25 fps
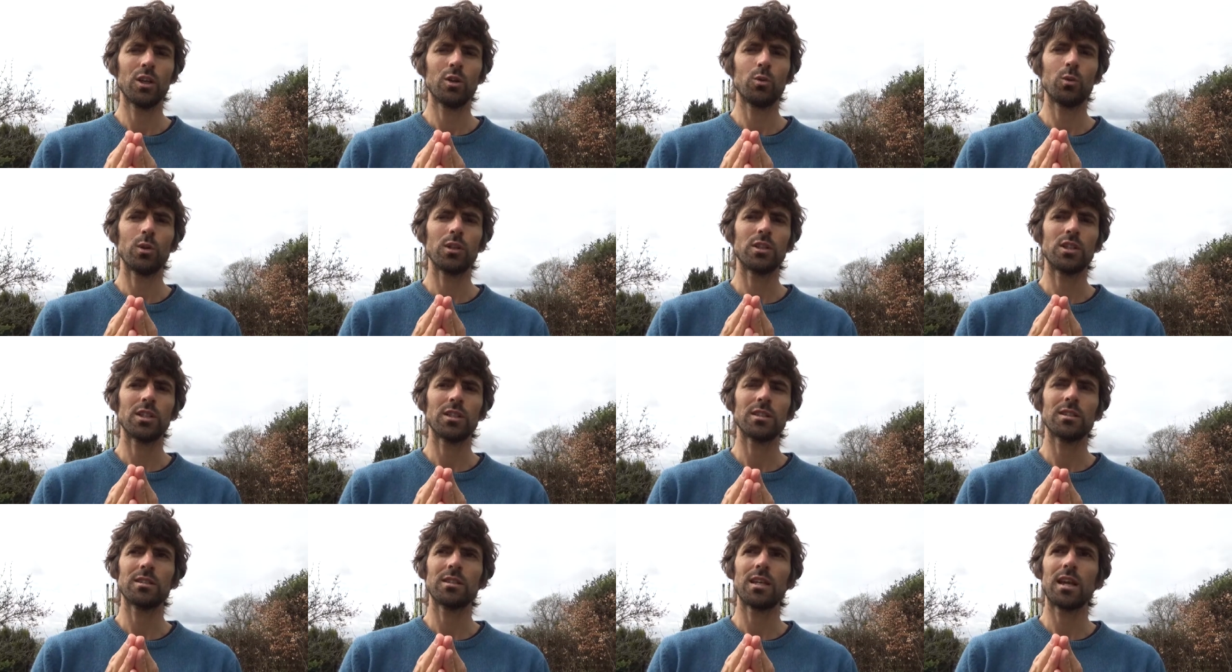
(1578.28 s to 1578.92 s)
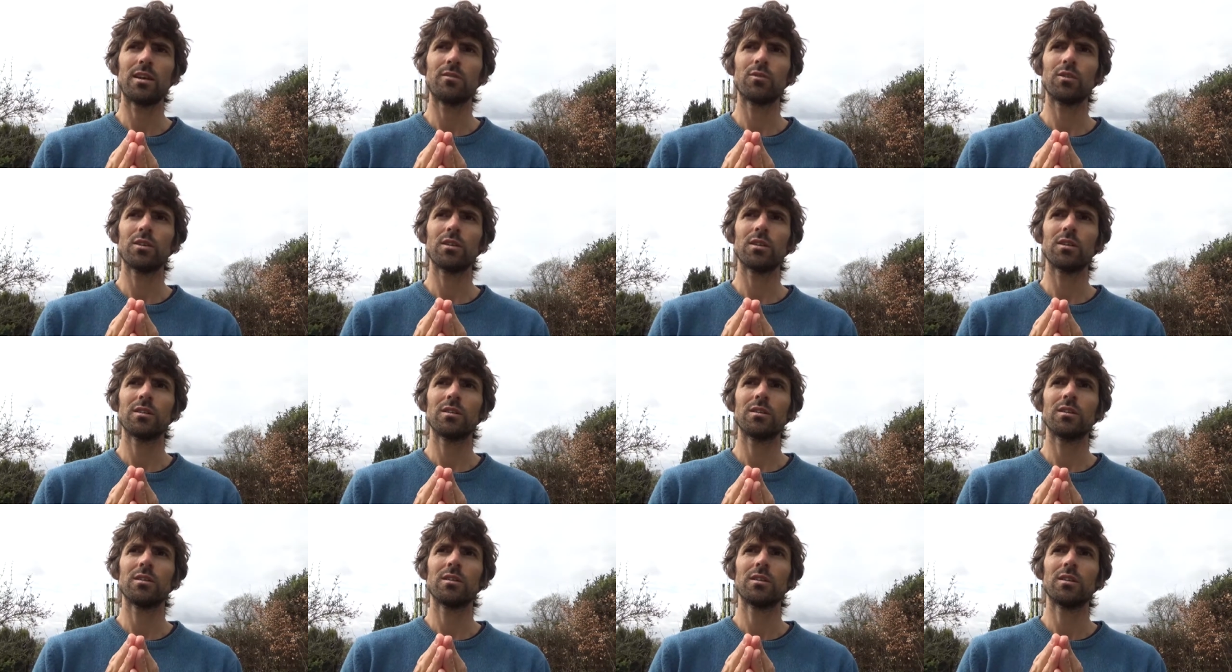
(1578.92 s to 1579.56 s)
which is
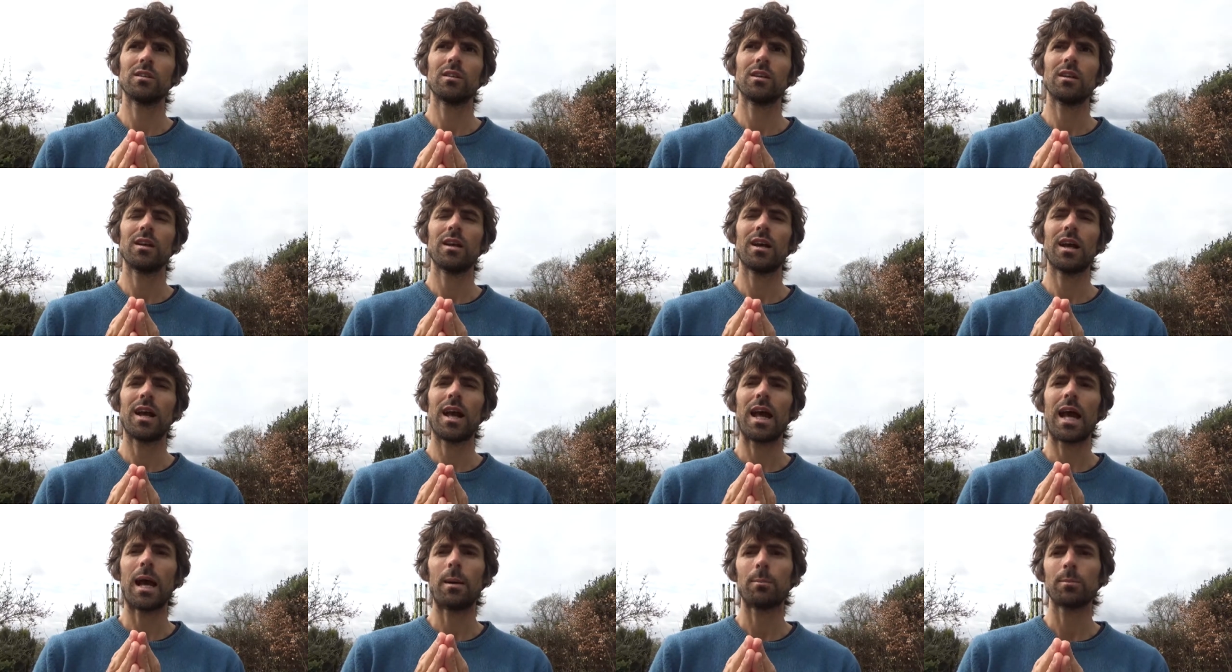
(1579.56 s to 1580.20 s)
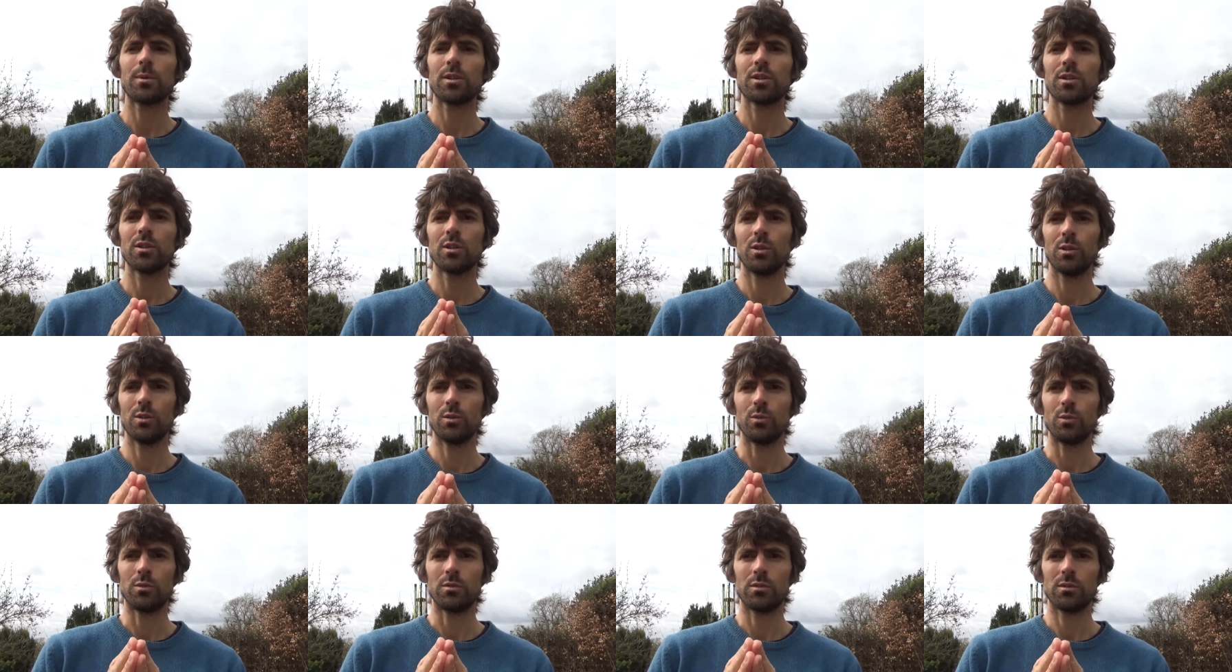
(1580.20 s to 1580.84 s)
never
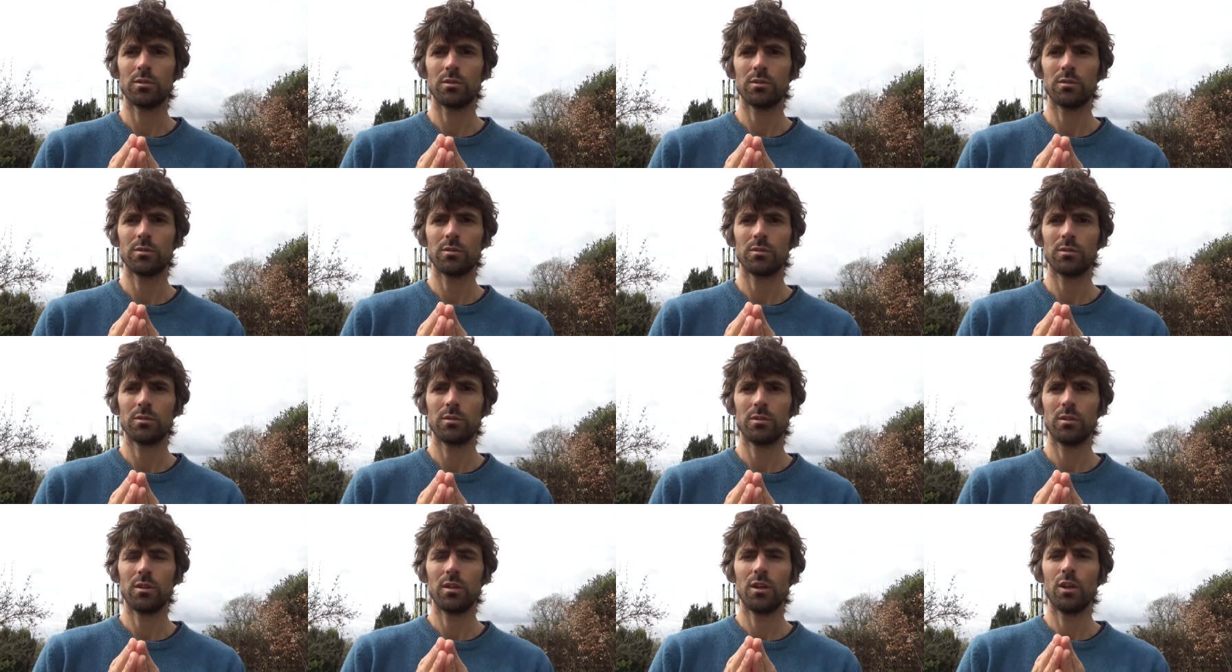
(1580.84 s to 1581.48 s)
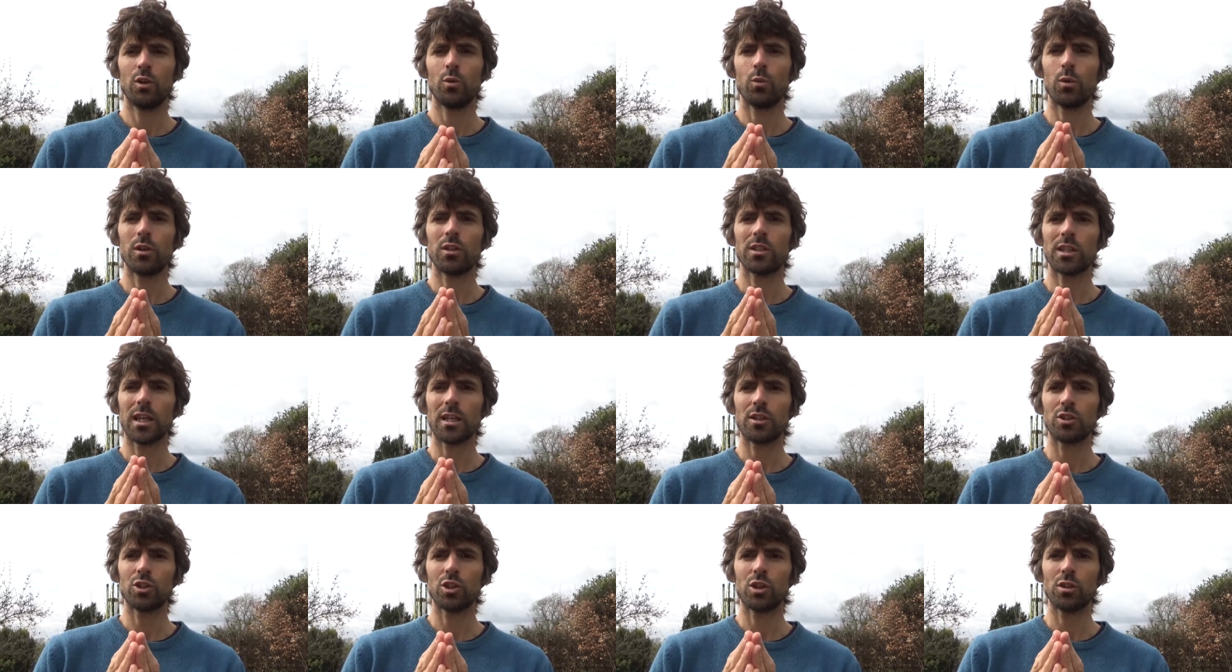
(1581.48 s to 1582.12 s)
absolute, which
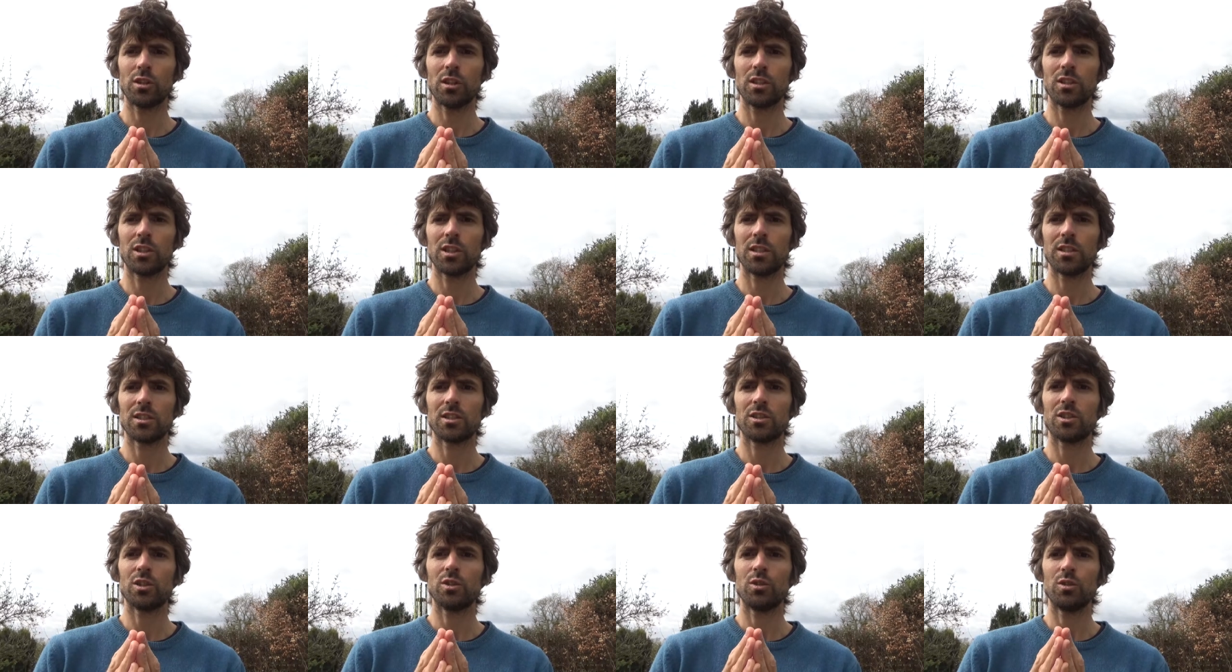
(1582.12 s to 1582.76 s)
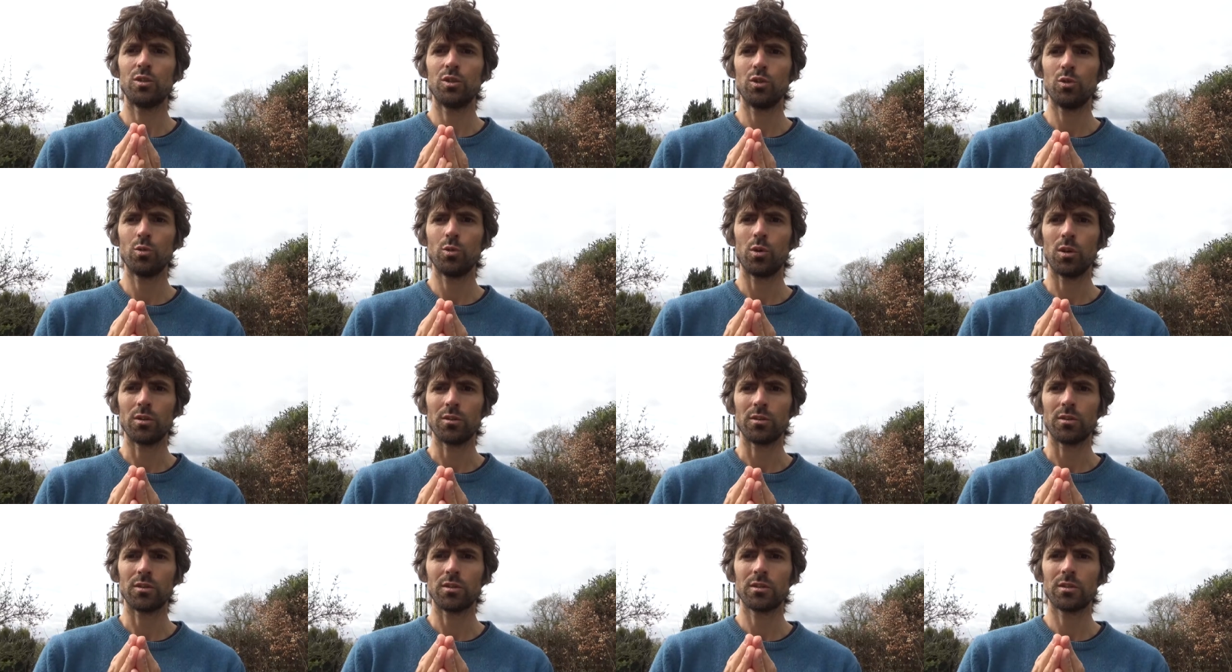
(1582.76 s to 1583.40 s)
acknowledges the
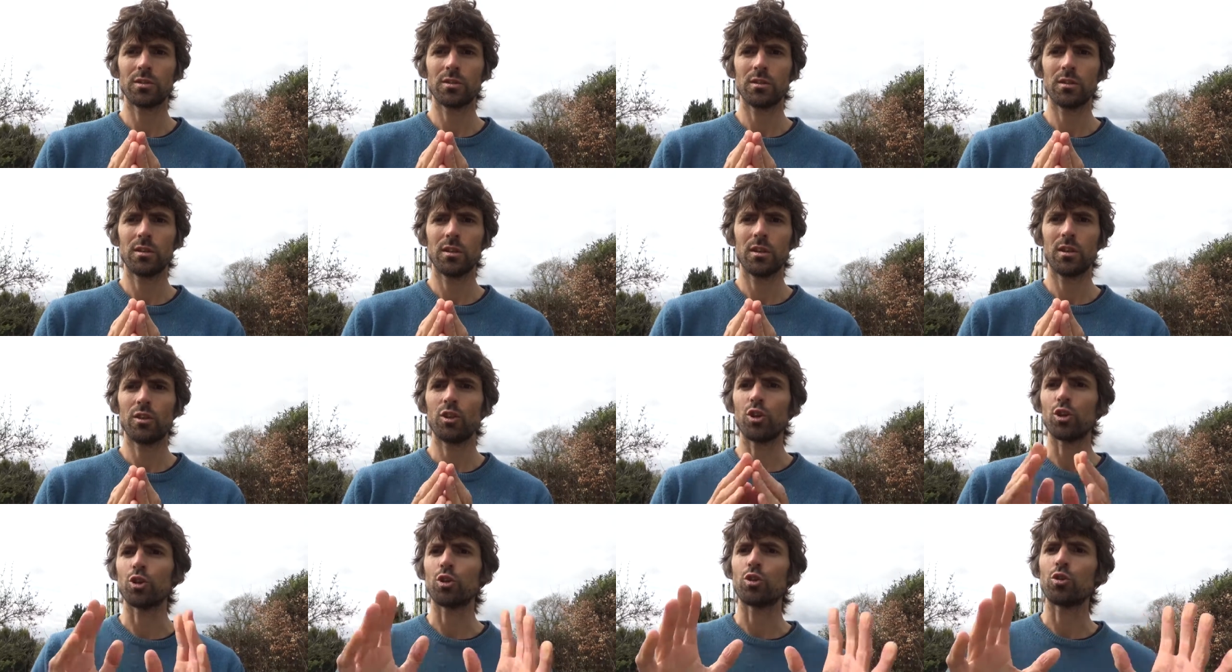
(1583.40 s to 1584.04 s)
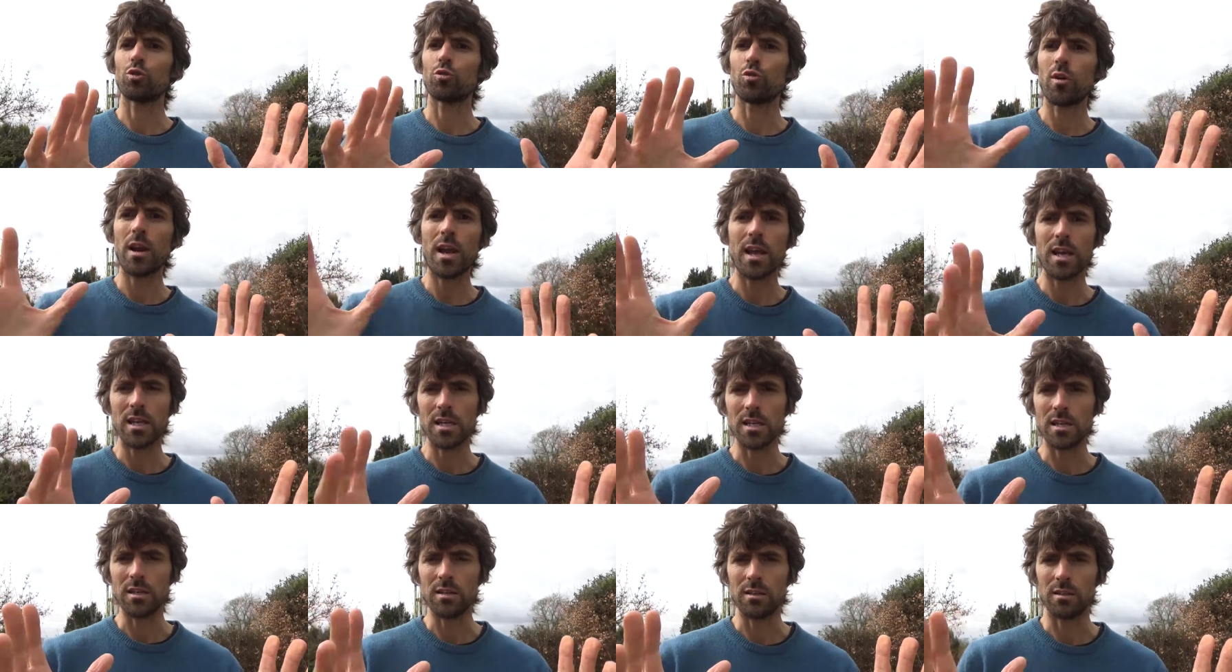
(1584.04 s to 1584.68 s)
nuance, the
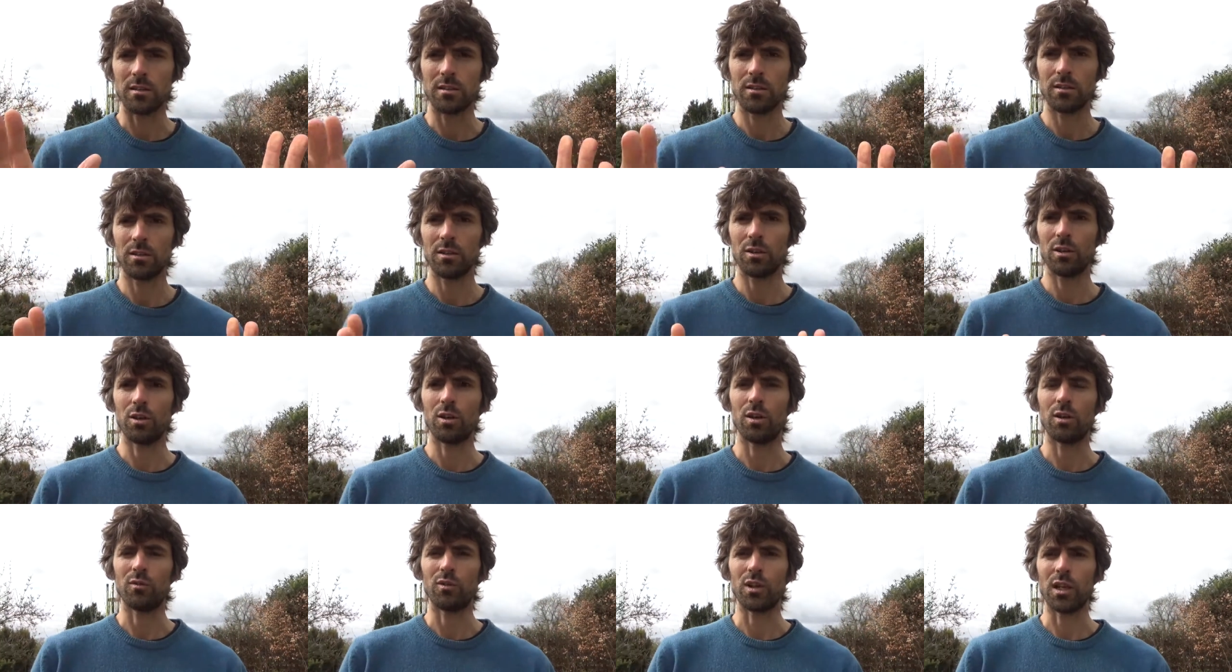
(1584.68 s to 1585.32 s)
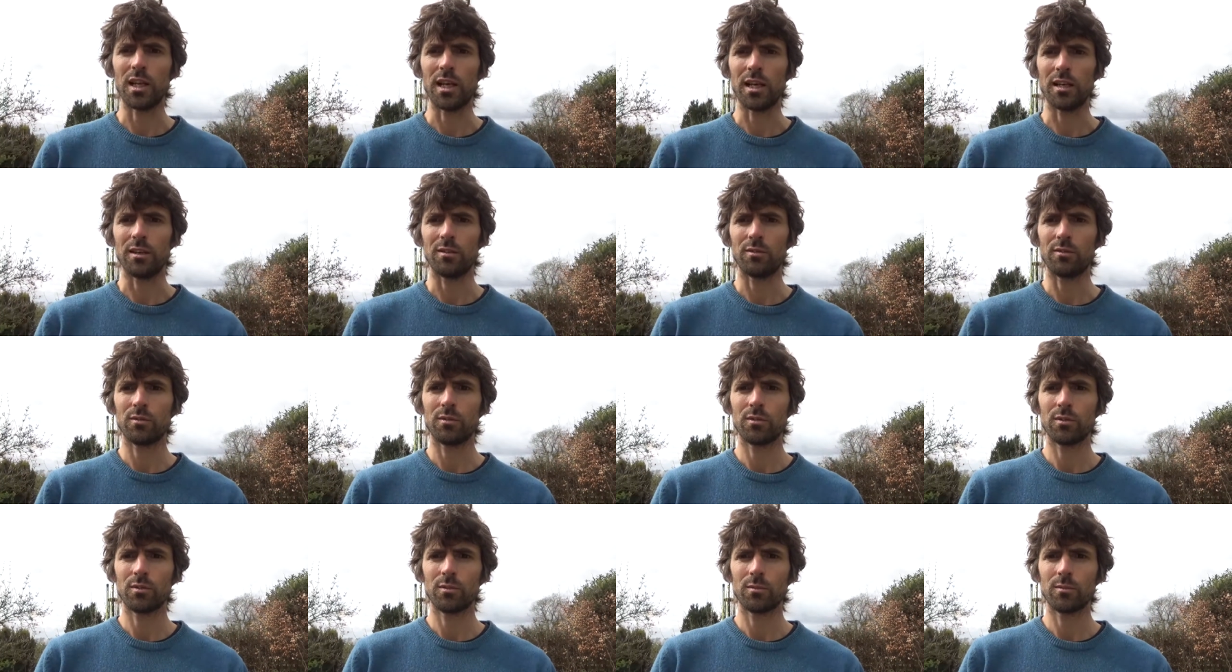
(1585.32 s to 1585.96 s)
grey of
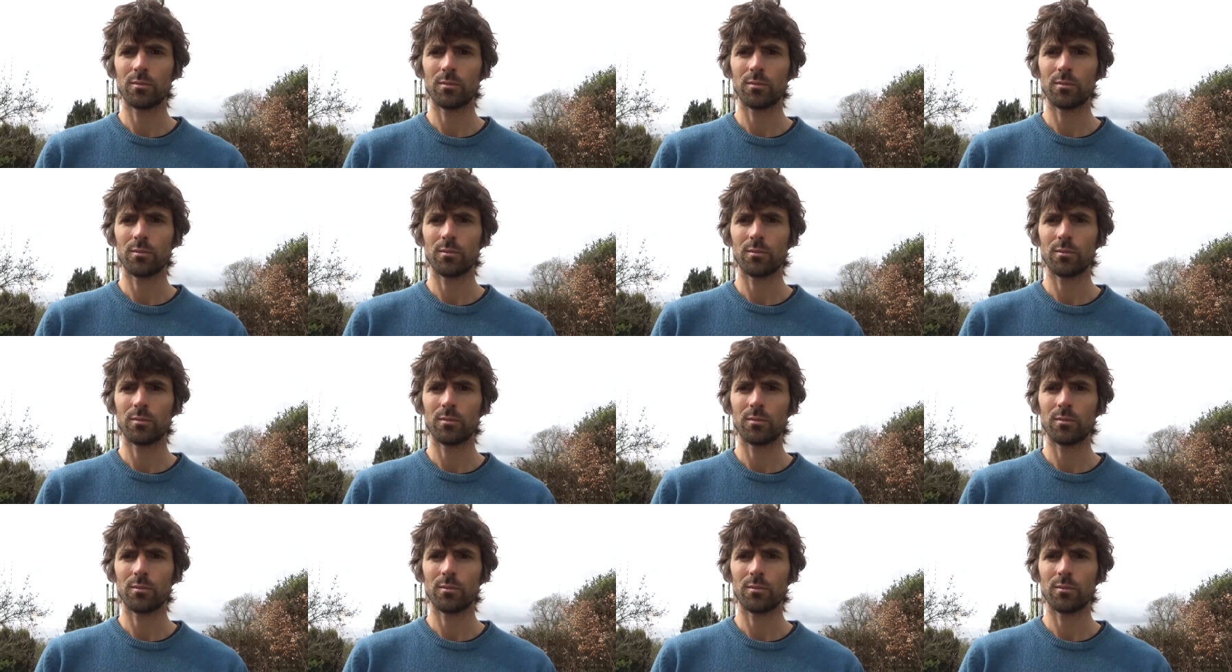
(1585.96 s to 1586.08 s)
life.